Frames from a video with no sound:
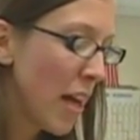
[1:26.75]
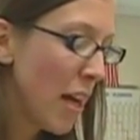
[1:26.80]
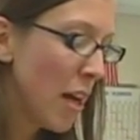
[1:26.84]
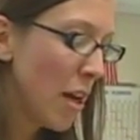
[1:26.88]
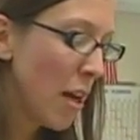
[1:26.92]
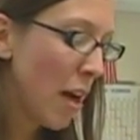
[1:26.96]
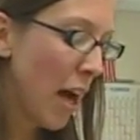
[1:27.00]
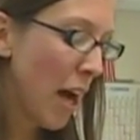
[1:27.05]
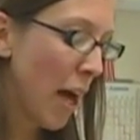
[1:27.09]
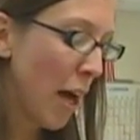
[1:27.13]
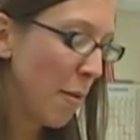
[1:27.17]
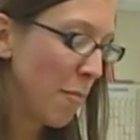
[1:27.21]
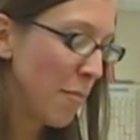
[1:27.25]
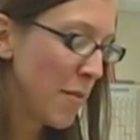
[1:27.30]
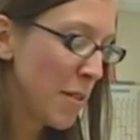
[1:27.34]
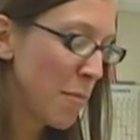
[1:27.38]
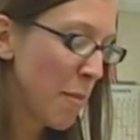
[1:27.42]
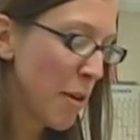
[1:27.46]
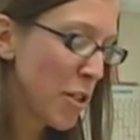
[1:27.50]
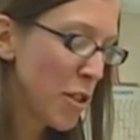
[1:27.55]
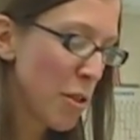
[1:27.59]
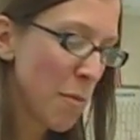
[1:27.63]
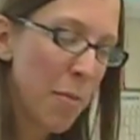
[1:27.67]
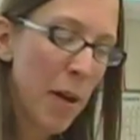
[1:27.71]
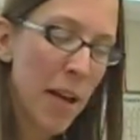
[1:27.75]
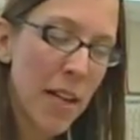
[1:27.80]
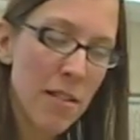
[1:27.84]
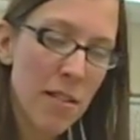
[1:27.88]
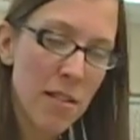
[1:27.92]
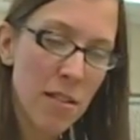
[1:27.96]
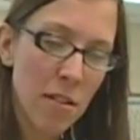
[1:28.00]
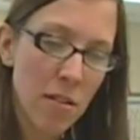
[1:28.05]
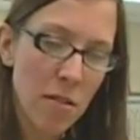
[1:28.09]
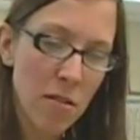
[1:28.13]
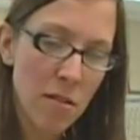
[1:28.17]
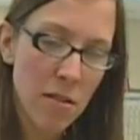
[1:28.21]
but um, can this work
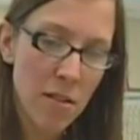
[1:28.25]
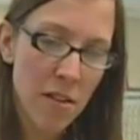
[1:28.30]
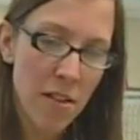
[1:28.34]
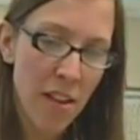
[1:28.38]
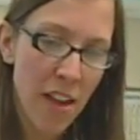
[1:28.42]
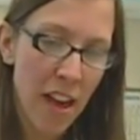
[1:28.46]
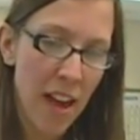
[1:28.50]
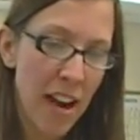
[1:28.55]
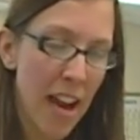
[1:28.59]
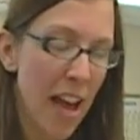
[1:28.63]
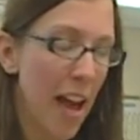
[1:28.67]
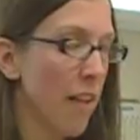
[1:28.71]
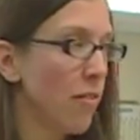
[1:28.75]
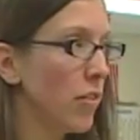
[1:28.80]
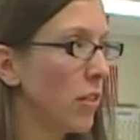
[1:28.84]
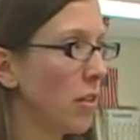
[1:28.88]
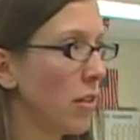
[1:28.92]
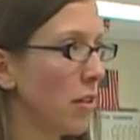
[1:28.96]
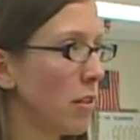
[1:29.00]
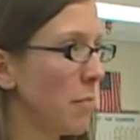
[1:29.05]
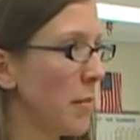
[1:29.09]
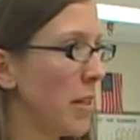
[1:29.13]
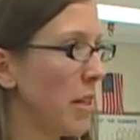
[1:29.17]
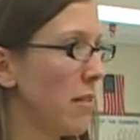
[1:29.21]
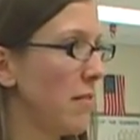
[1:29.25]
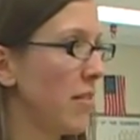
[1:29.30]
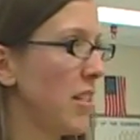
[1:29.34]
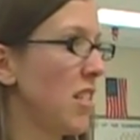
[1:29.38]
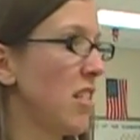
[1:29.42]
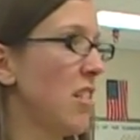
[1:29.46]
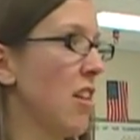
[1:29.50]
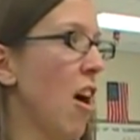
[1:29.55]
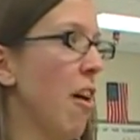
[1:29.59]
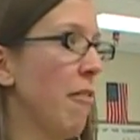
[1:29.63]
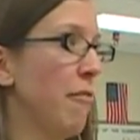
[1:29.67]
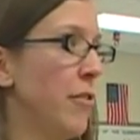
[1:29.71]
for physics? Can this work for
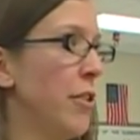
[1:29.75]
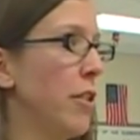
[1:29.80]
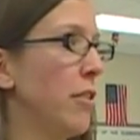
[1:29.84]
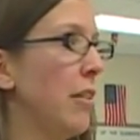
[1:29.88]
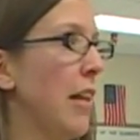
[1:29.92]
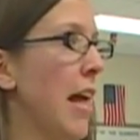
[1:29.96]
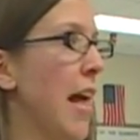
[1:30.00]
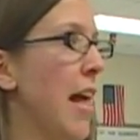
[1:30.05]
chemistry?